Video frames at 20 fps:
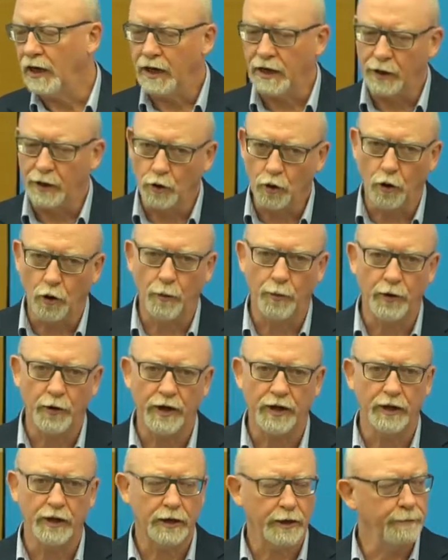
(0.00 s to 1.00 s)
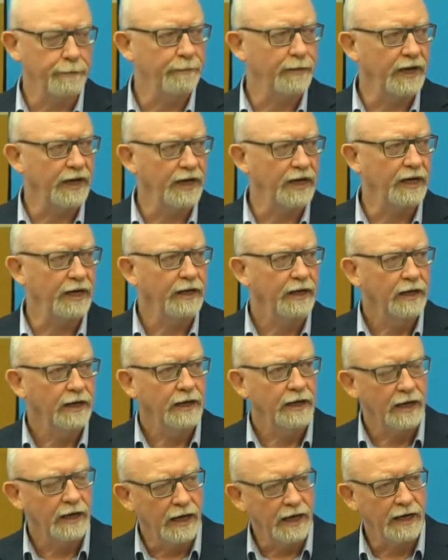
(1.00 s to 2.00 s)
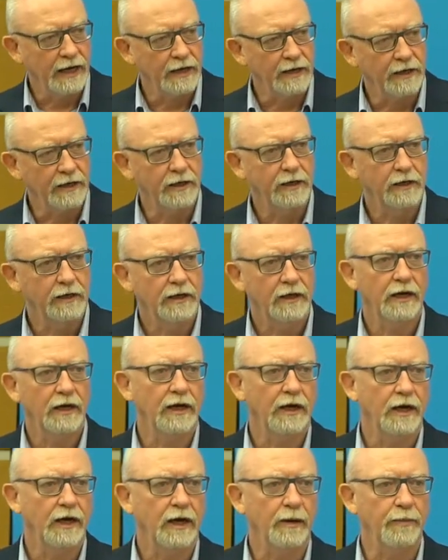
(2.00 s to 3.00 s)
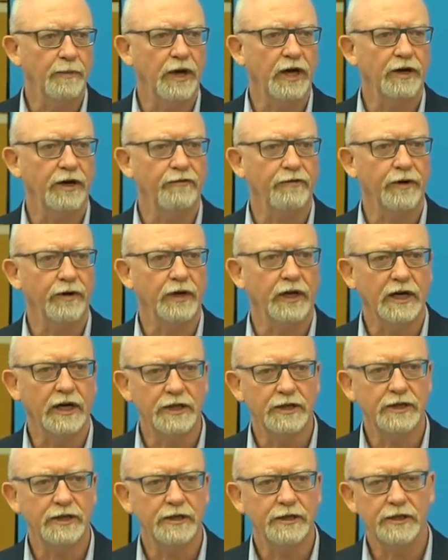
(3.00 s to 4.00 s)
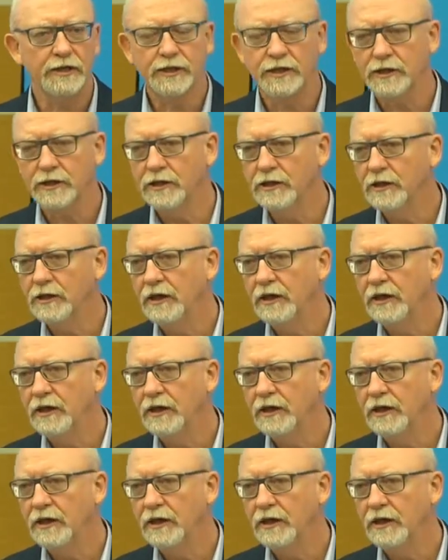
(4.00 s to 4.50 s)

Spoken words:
incorporate the company and apply for a license.